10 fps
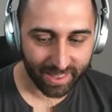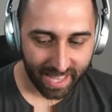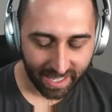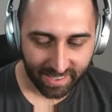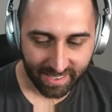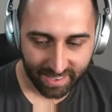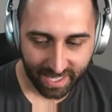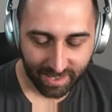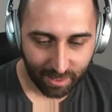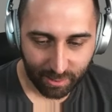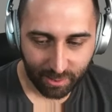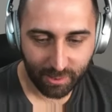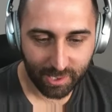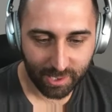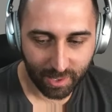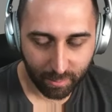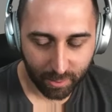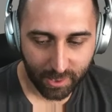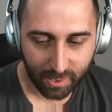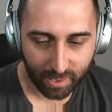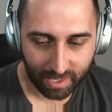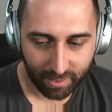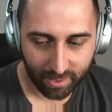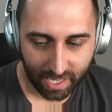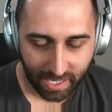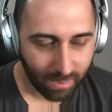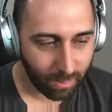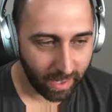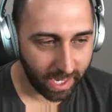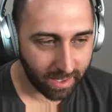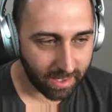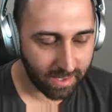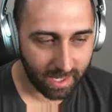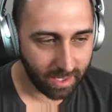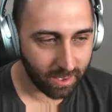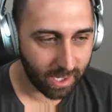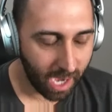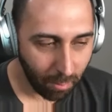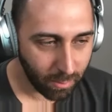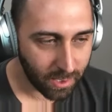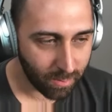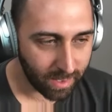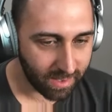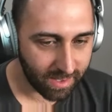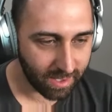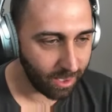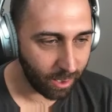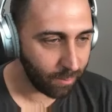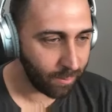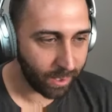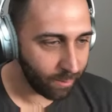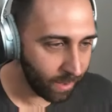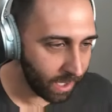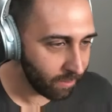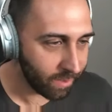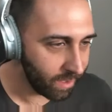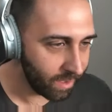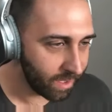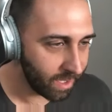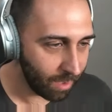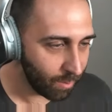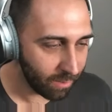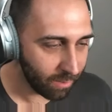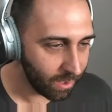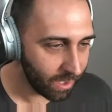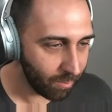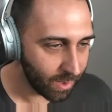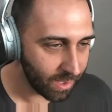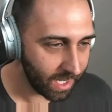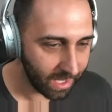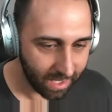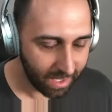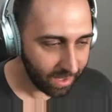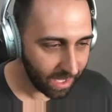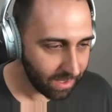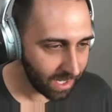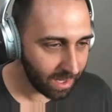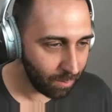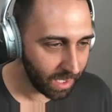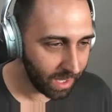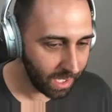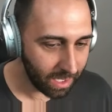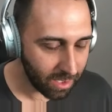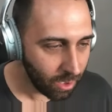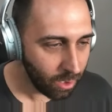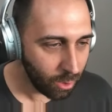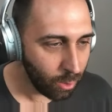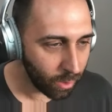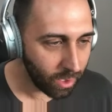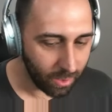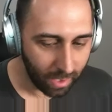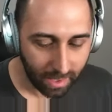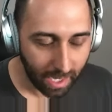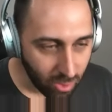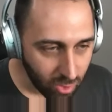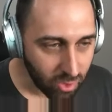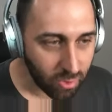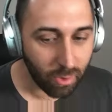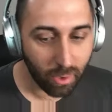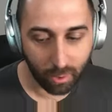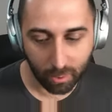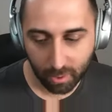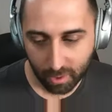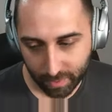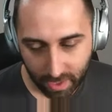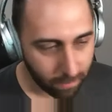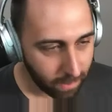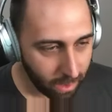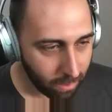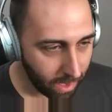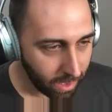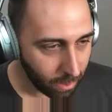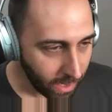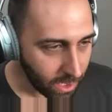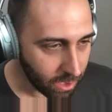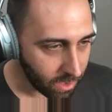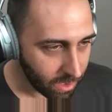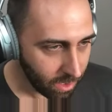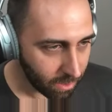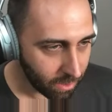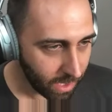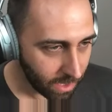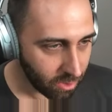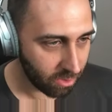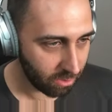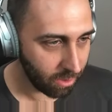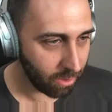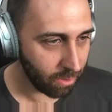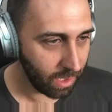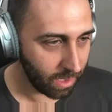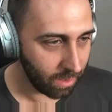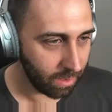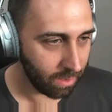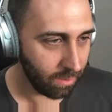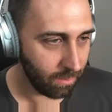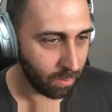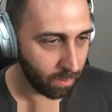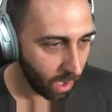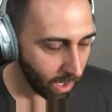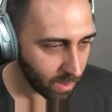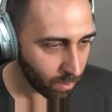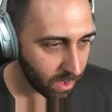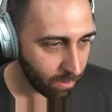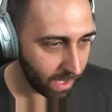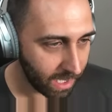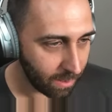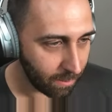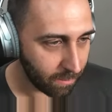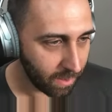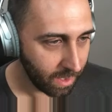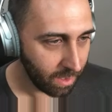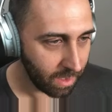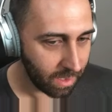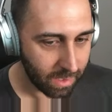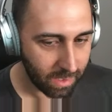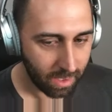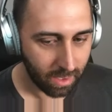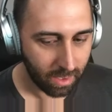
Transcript: That's so true, just on the personal level. That's what matters. It's not your accomplishments, you know, but whatever the acclaim, whatever you accomplish, like that's not the big thing. It's who were you? And that's true in the final evaluation too. That's true from God's perspective is